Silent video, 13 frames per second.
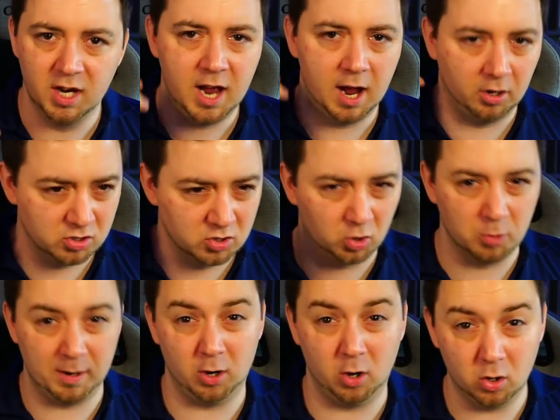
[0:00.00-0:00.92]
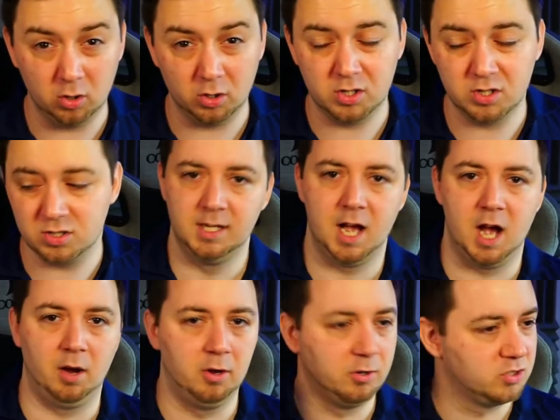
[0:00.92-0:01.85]
I'm going to talk about hooks. I'm
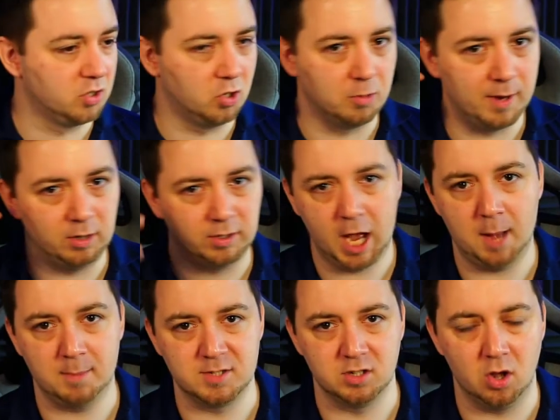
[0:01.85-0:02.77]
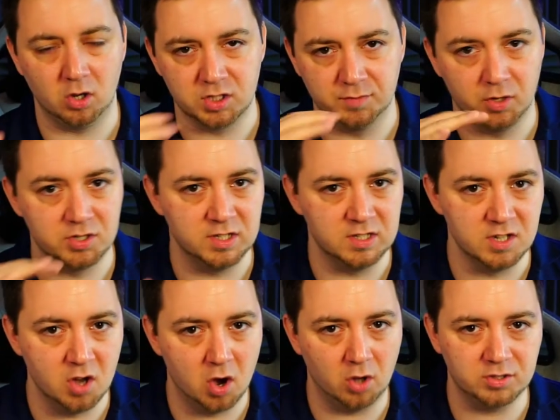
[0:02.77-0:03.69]
going to talk about caps locks versus
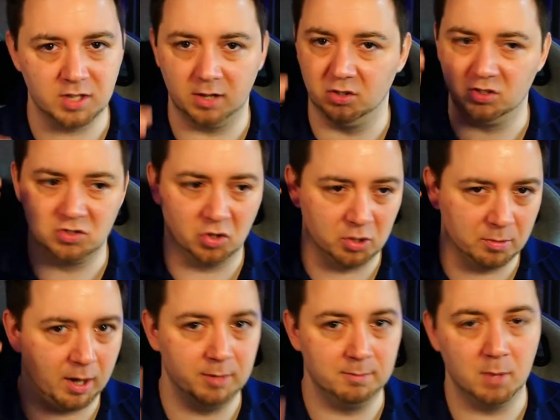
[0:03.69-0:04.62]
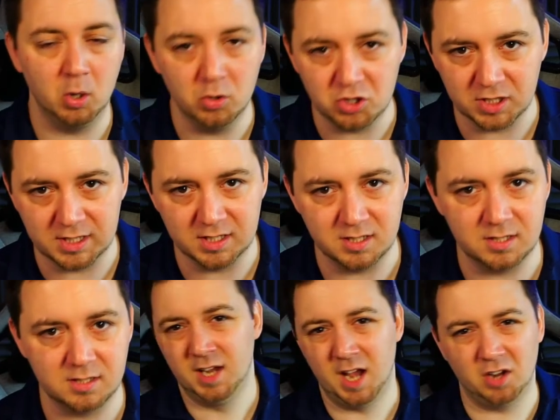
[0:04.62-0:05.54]
not. I'm going to talk about
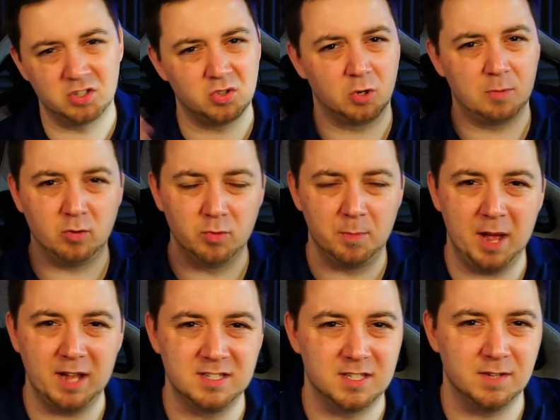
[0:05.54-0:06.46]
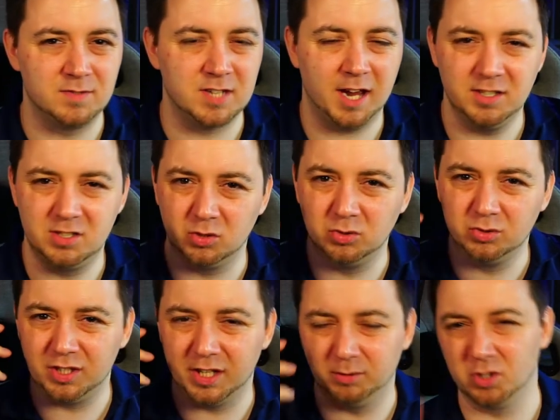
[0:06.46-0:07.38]
emojis. I'm going to talk about repetitive
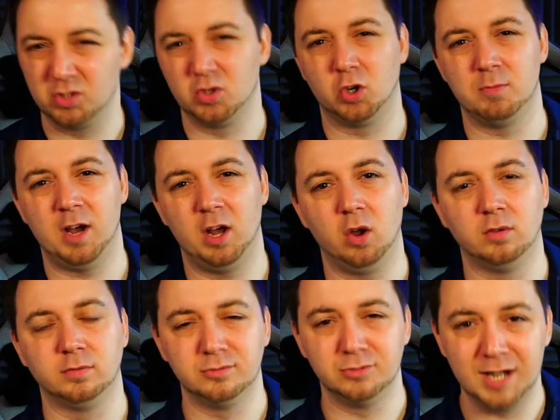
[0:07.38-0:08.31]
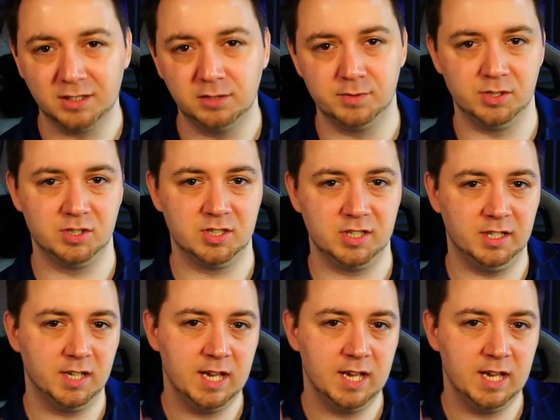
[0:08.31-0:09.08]
titles and I'm going to talk about a lot of relevancy